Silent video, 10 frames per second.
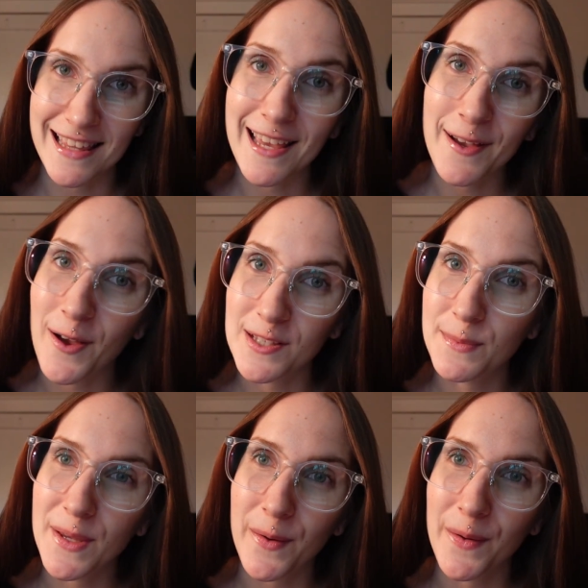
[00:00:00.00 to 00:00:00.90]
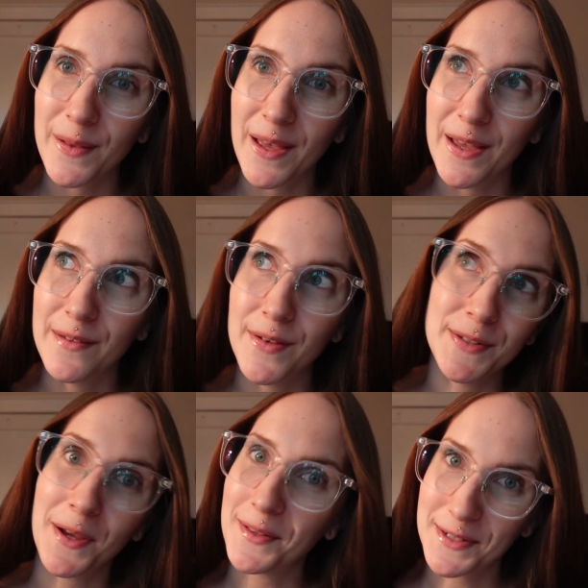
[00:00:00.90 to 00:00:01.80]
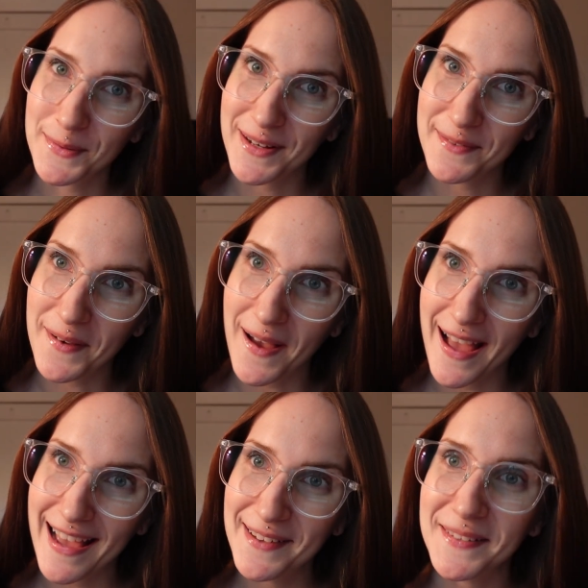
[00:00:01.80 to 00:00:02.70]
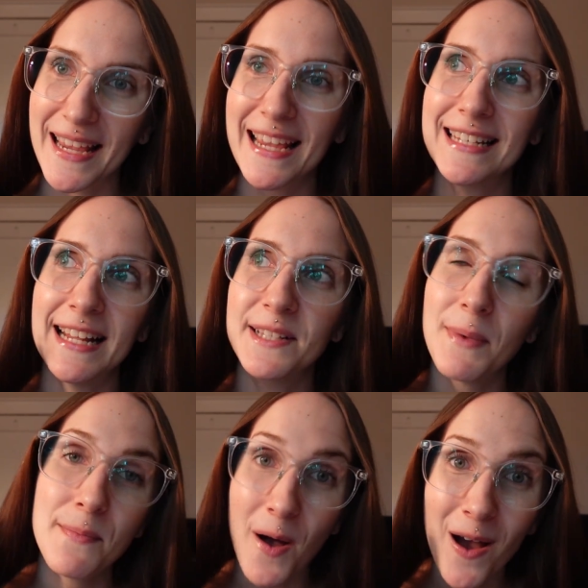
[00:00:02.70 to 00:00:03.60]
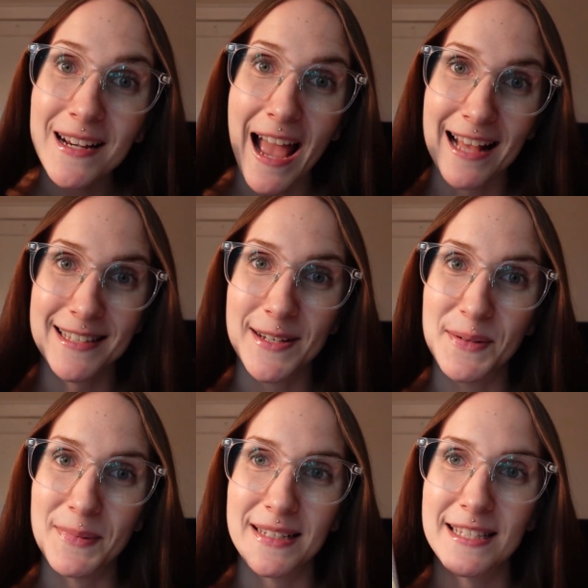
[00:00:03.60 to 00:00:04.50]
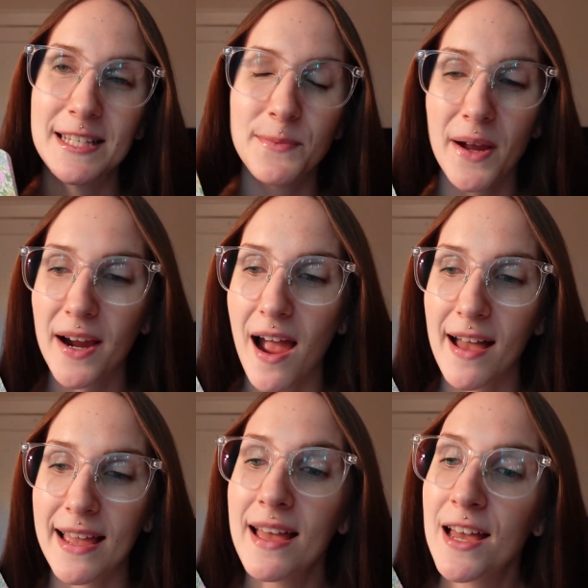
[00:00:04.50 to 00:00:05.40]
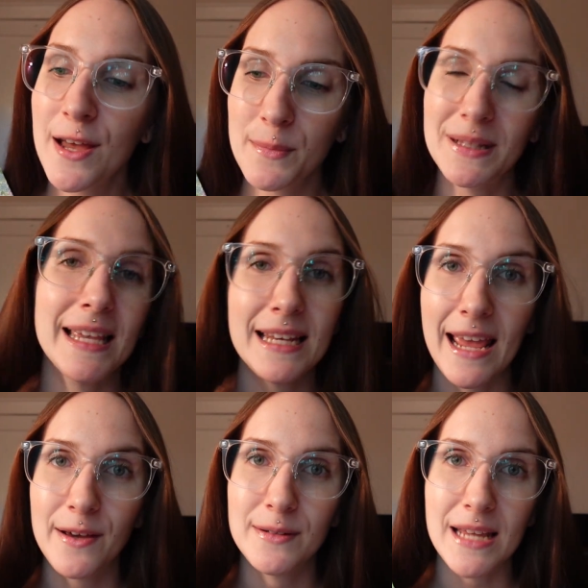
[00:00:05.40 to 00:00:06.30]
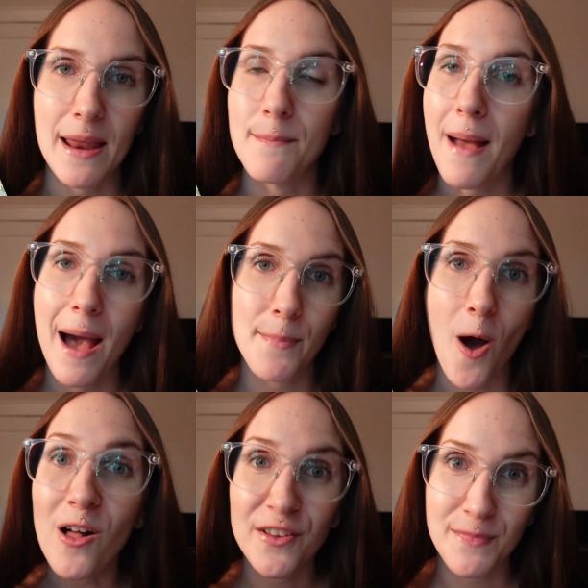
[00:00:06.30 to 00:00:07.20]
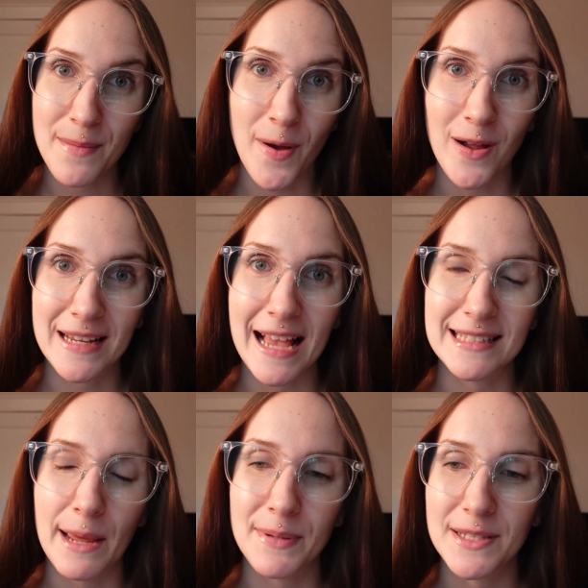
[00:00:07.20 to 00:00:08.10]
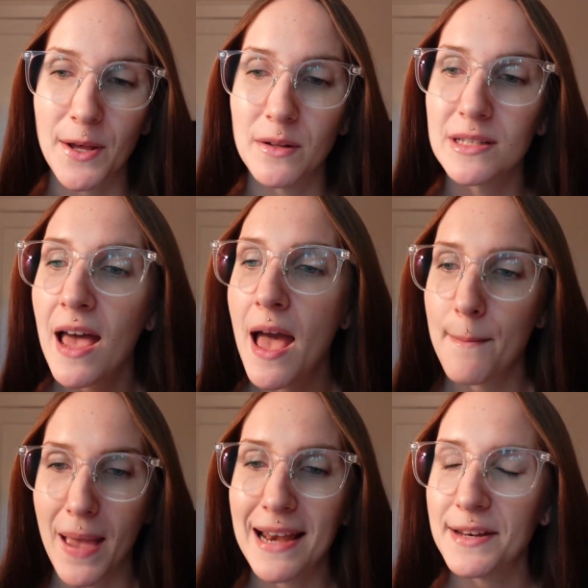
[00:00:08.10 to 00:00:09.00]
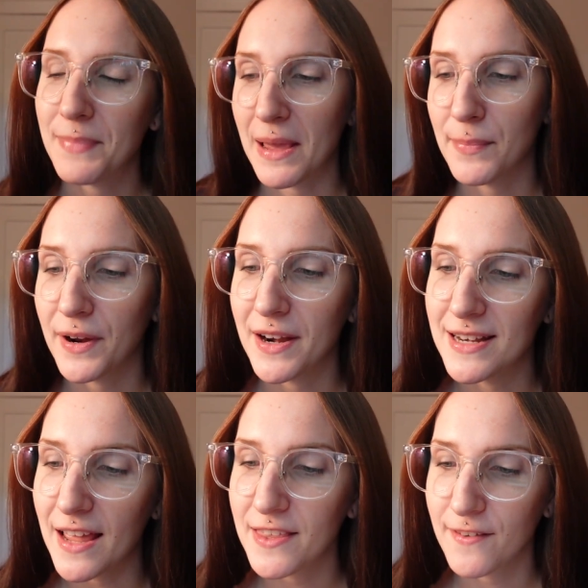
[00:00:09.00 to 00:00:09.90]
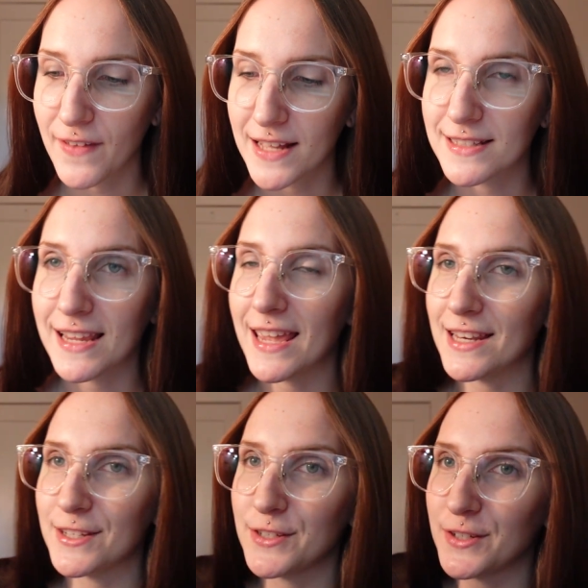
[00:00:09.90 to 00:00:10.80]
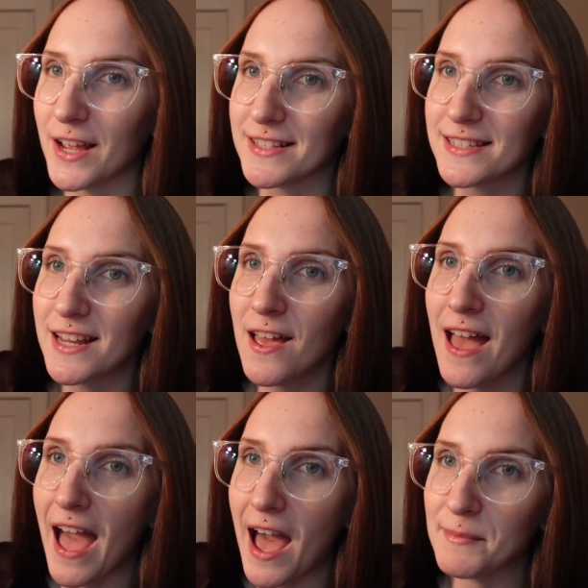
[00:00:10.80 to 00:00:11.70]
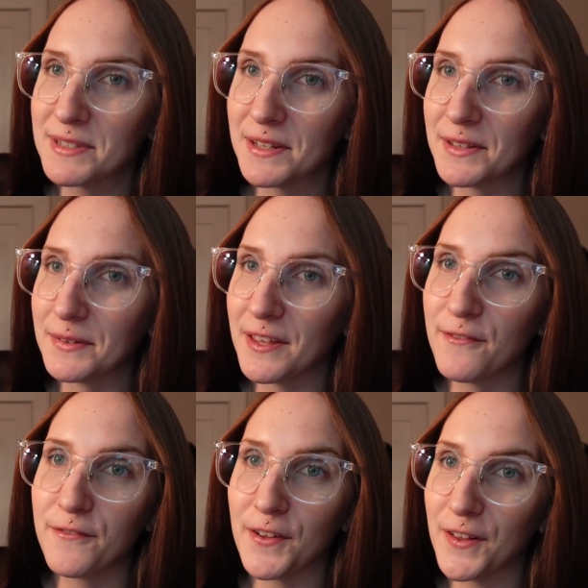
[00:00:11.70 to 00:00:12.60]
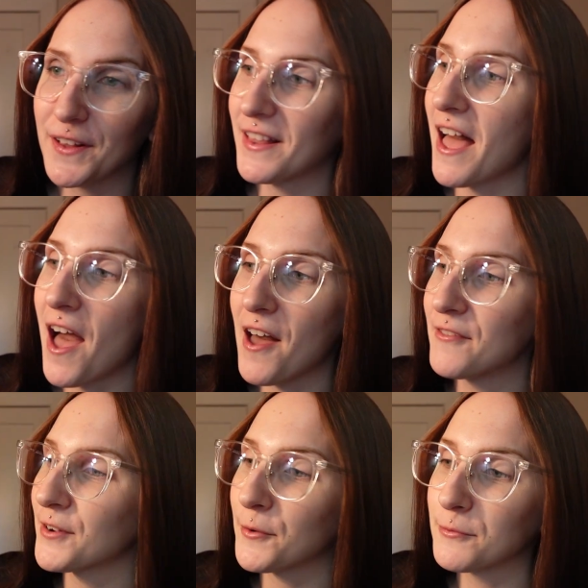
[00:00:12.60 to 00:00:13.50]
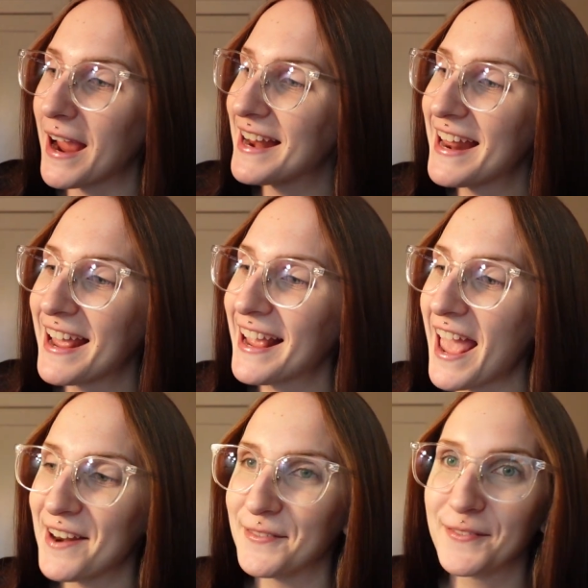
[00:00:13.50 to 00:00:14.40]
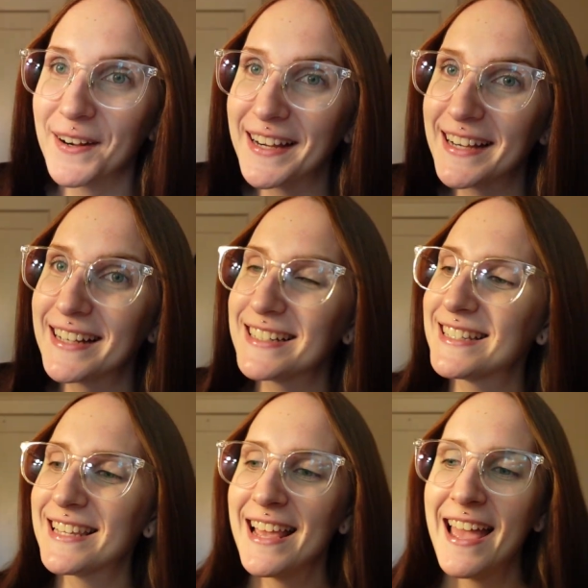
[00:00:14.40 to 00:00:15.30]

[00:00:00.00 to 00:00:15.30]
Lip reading: think it cost me all of $1.25, and it's my podcast notebook. This is where I plan out and map all of my podcast episodes, pen and paper, nothing fancy. It is just absolutely full of writing and words.